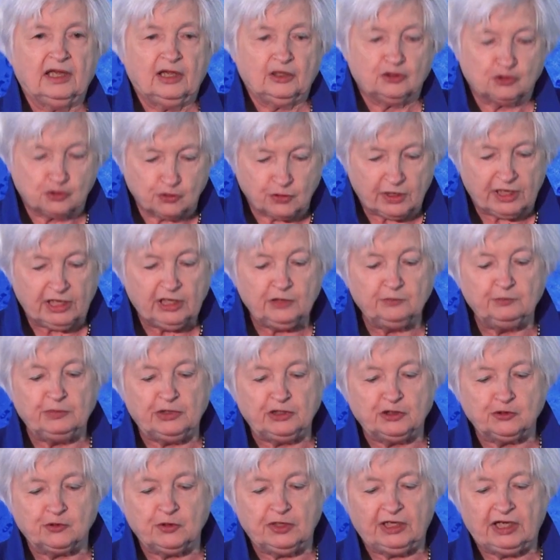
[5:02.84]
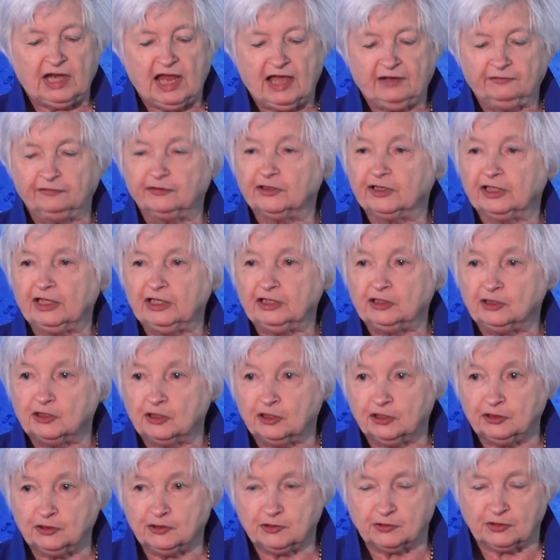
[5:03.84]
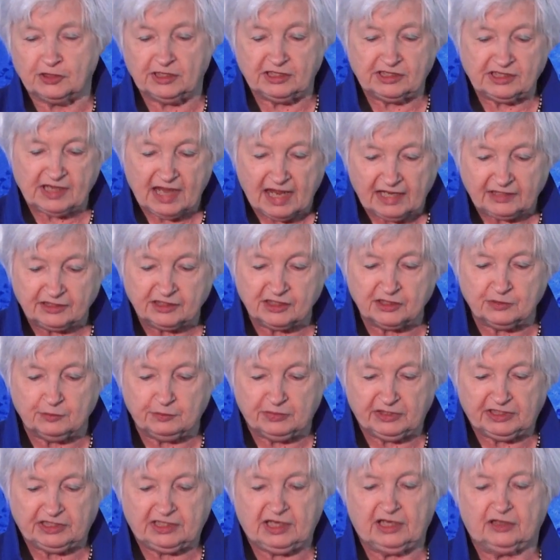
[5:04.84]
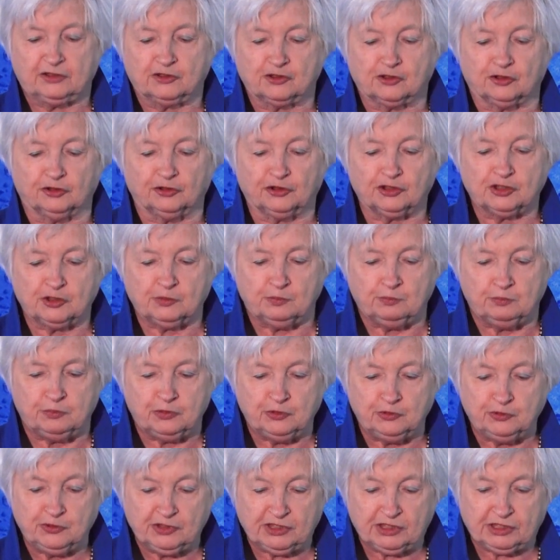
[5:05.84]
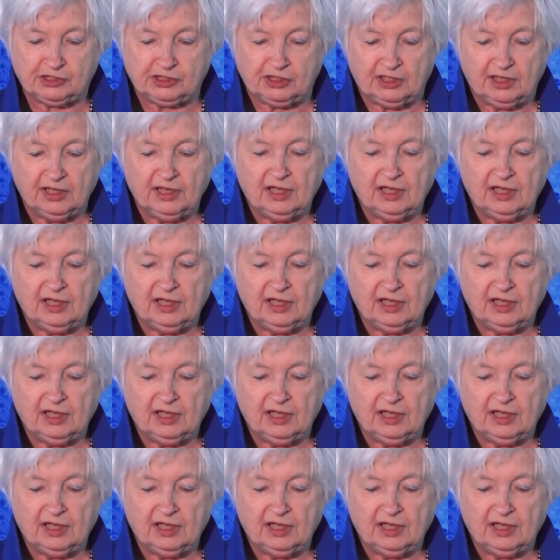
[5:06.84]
Trade between African countries has the potential to boost